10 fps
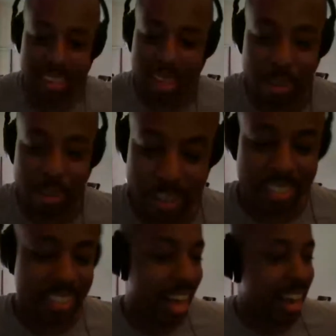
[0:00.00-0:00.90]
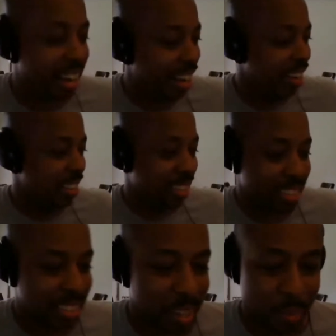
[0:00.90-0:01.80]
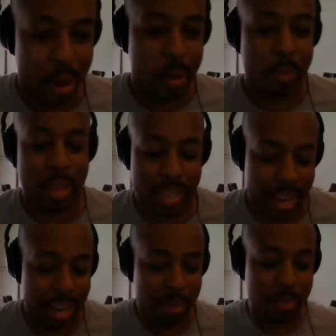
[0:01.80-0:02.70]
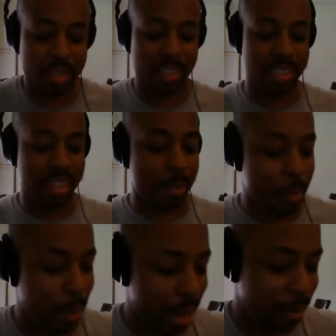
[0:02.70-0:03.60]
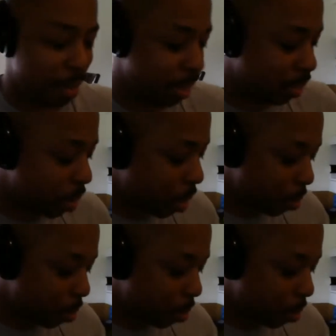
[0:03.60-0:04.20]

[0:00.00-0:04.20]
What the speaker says: I love Saturdays. I just sit around, play games, and just let my body rest.